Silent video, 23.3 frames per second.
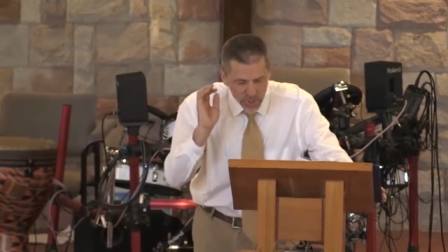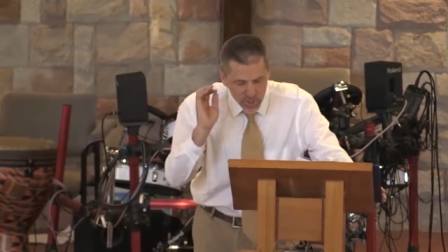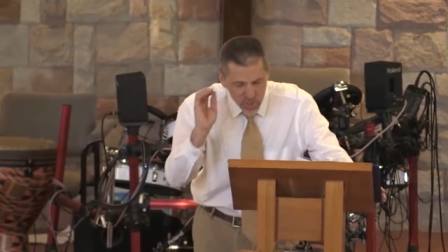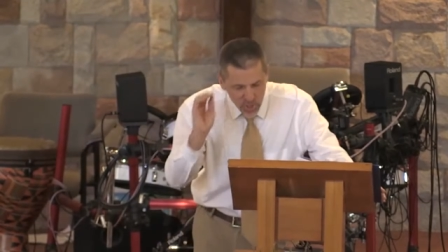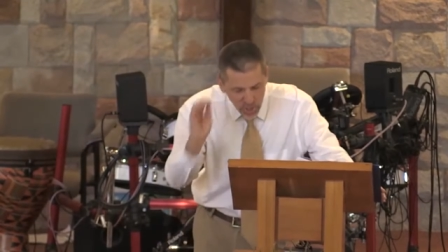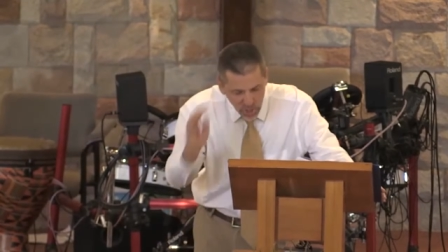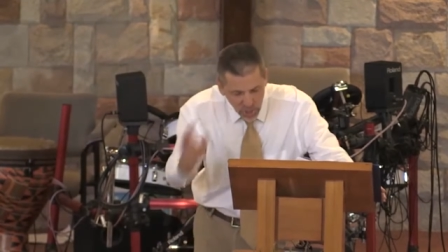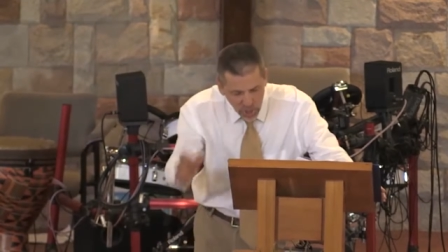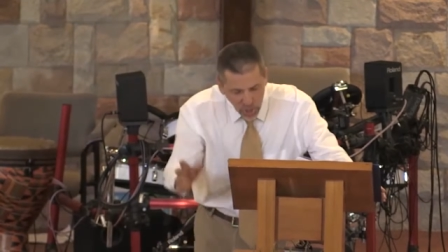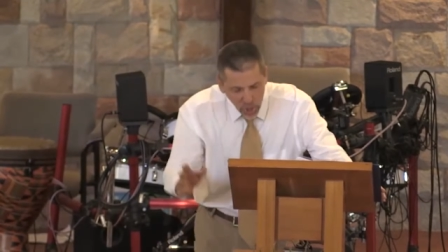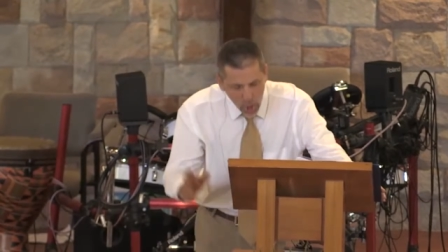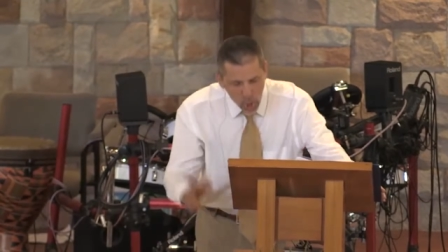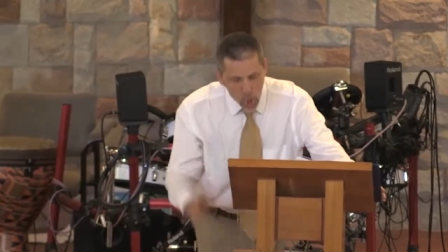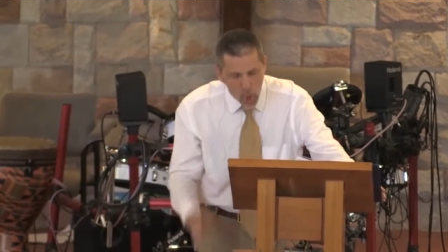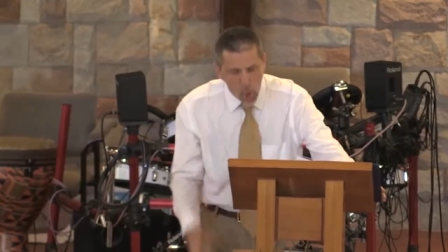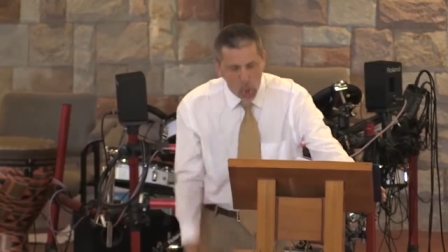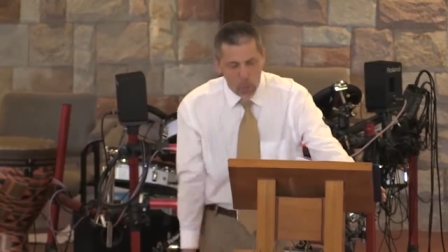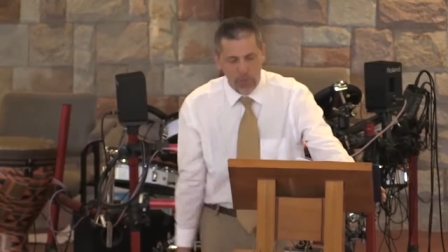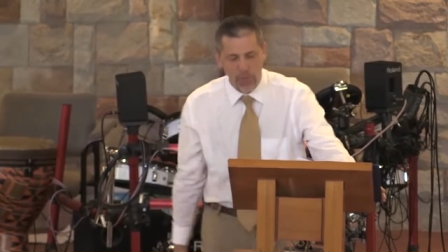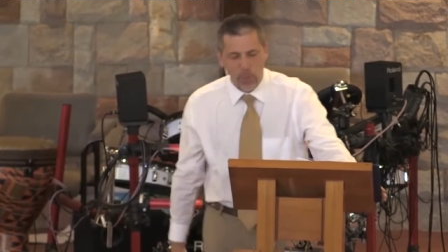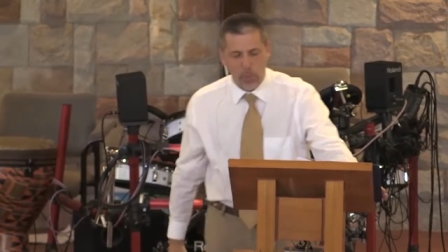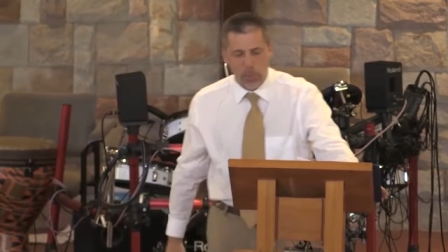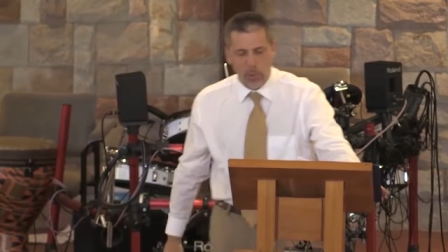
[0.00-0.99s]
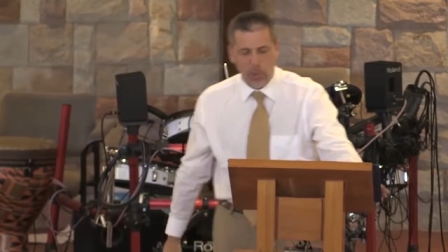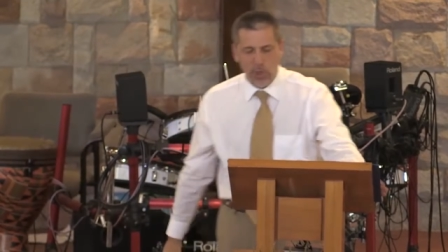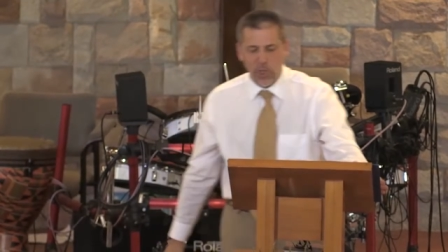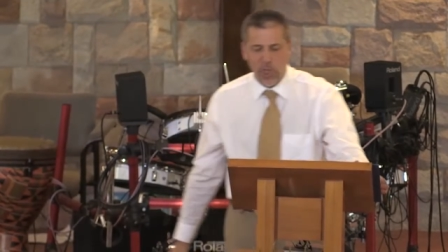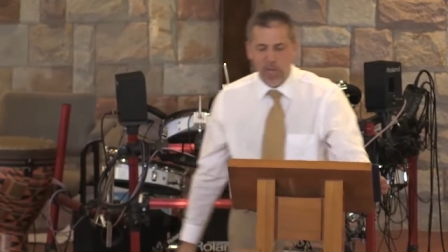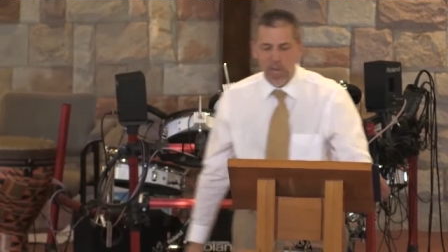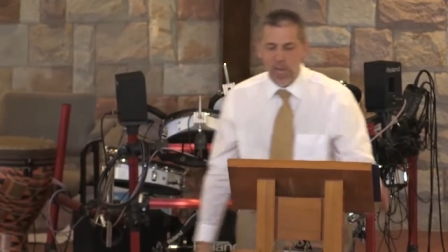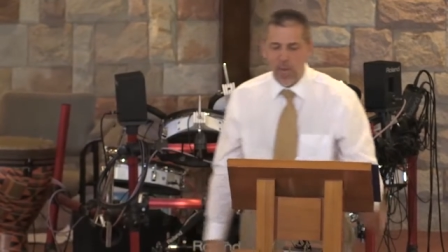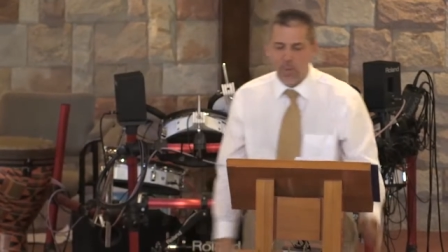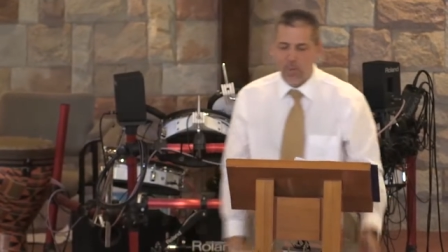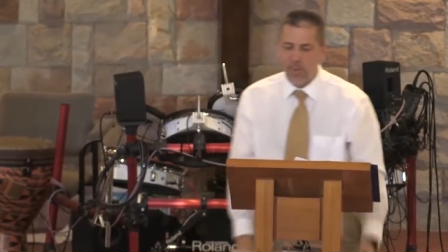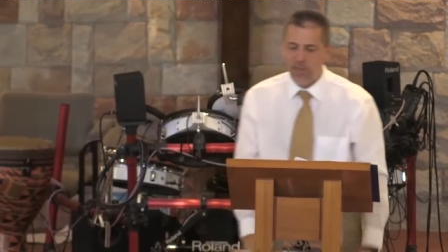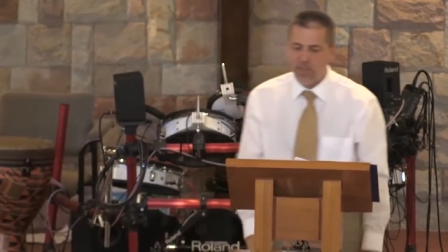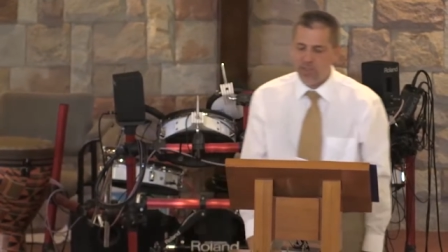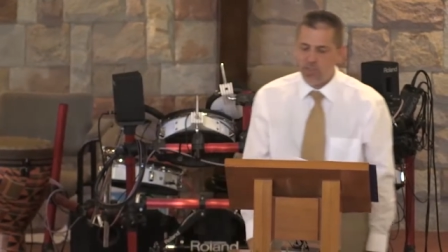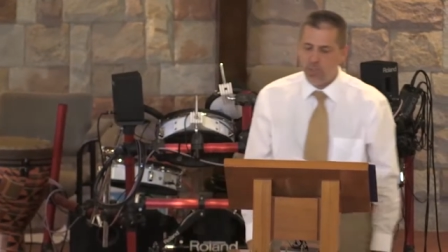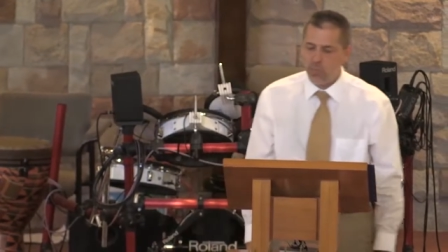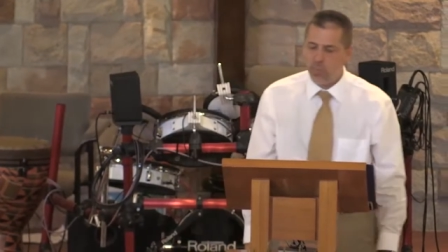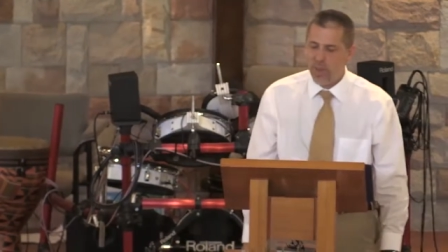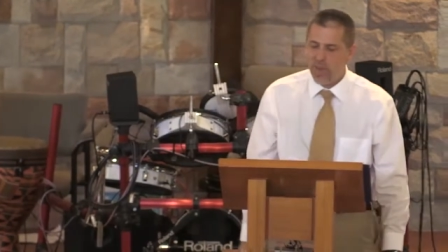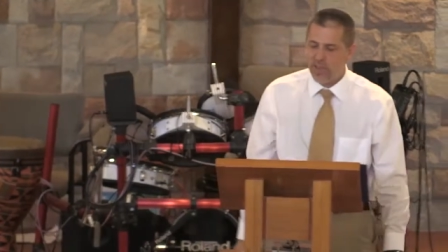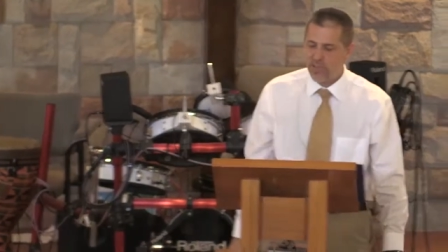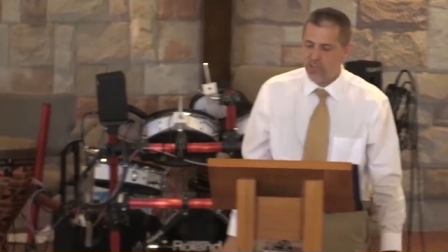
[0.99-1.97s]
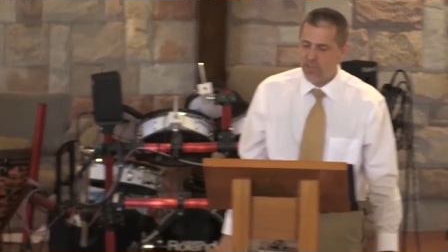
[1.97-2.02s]
to go and to proclaim His
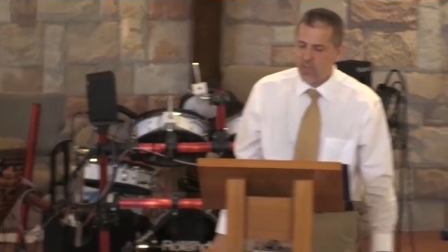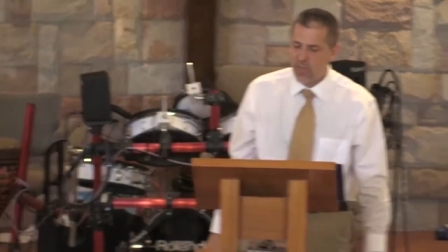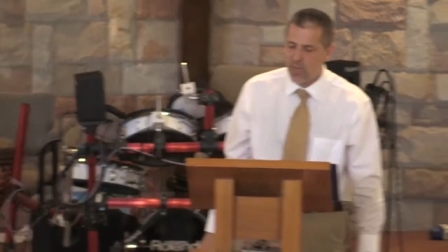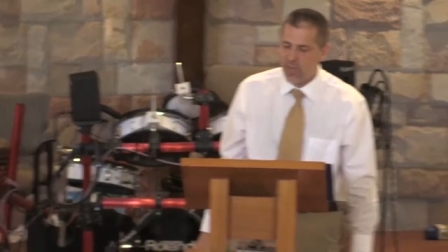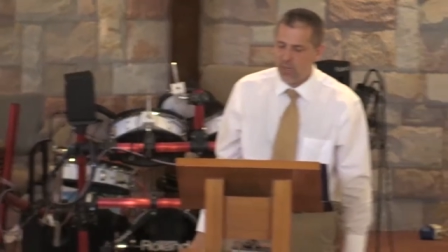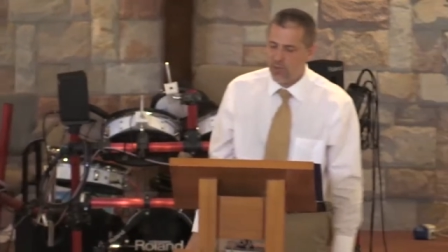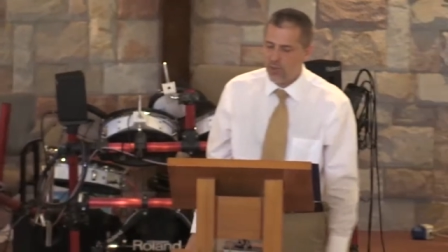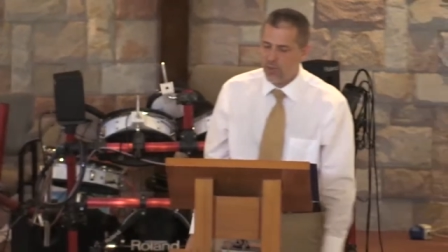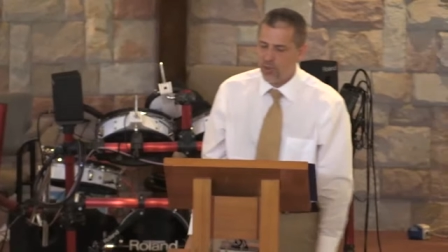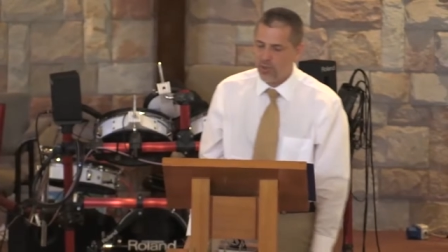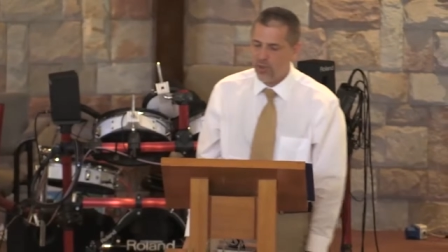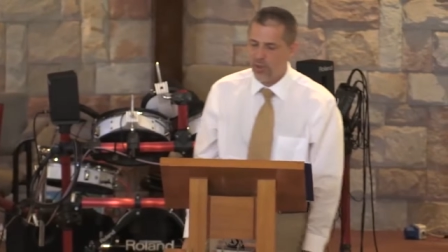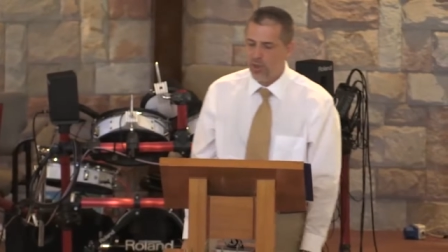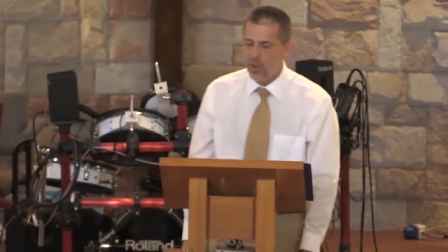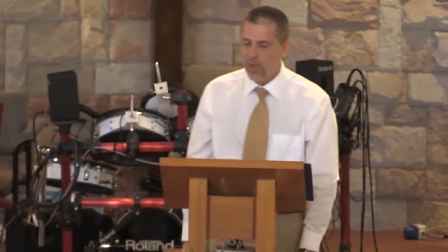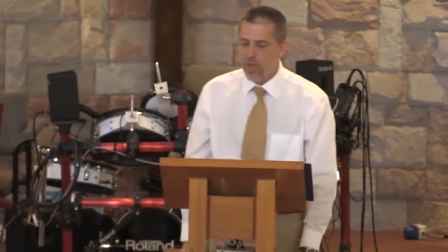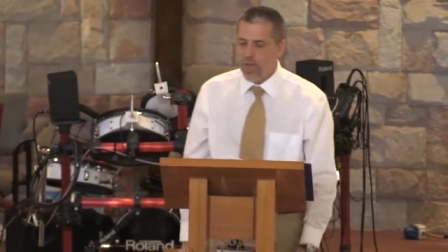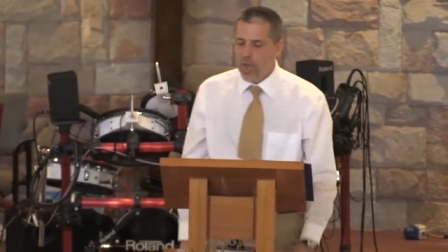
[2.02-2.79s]
message.